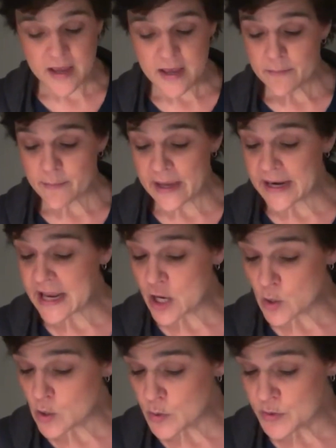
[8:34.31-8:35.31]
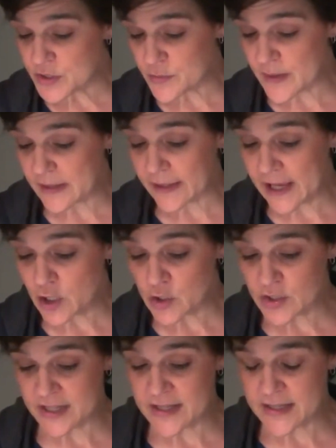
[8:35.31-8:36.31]
Many who used to be
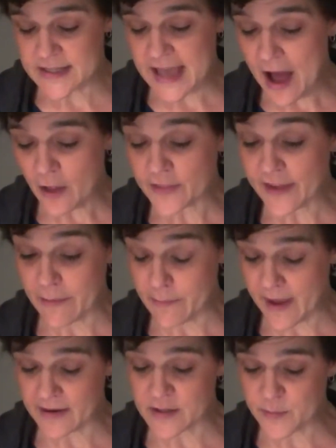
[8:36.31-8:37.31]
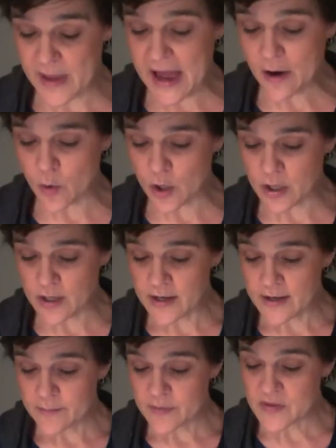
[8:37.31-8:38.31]
leaders in the South came back to power,
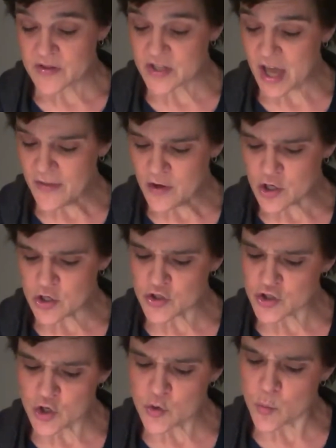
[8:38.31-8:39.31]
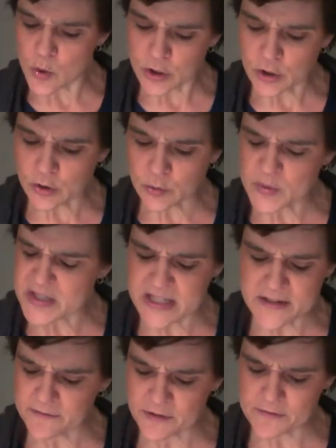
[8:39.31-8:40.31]
but the Southerners' new world was
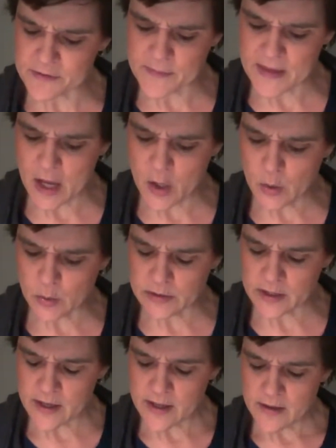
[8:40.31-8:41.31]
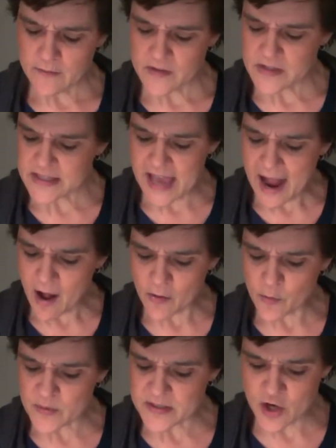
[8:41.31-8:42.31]
different from the old. The
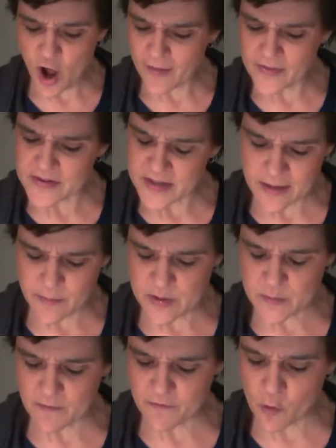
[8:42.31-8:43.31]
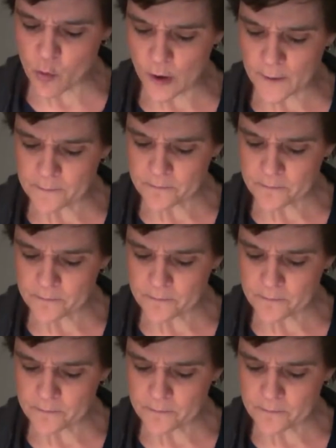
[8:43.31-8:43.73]
South was not the same as before.